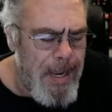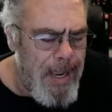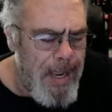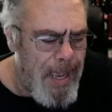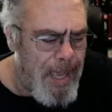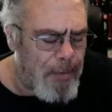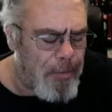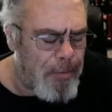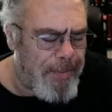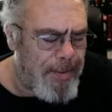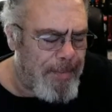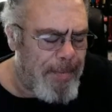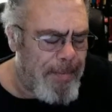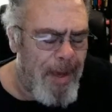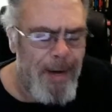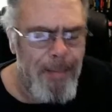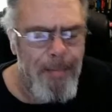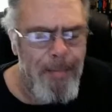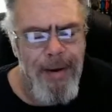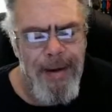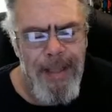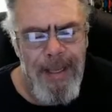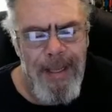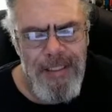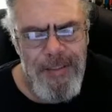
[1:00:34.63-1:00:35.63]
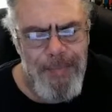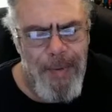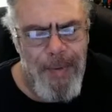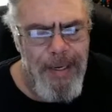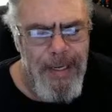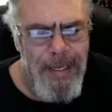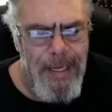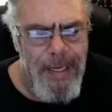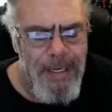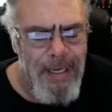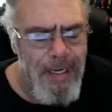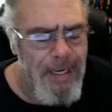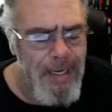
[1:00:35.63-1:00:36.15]
And with the amount of money I was
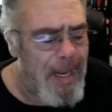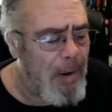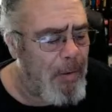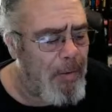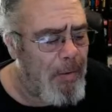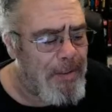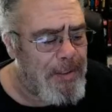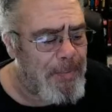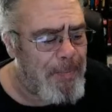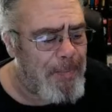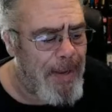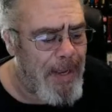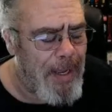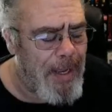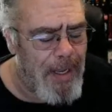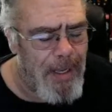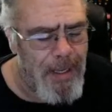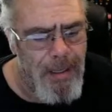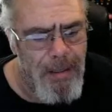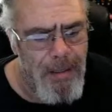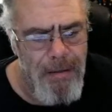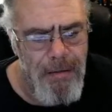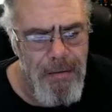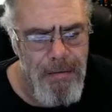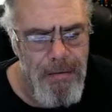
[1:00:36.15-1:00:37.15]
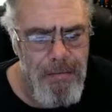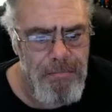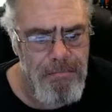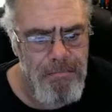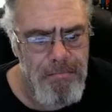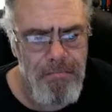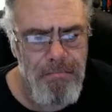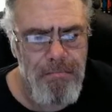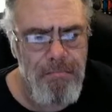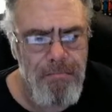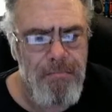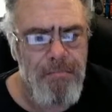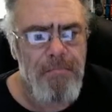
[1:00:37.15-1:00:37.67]
spending, I did not want to pay
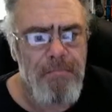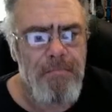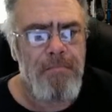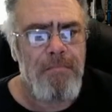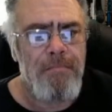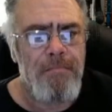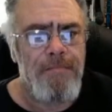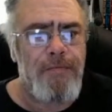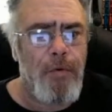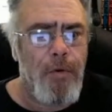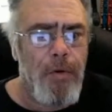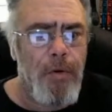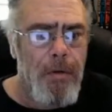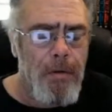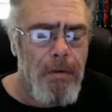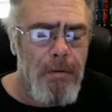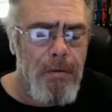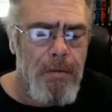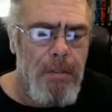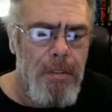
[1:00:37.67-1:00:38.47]
for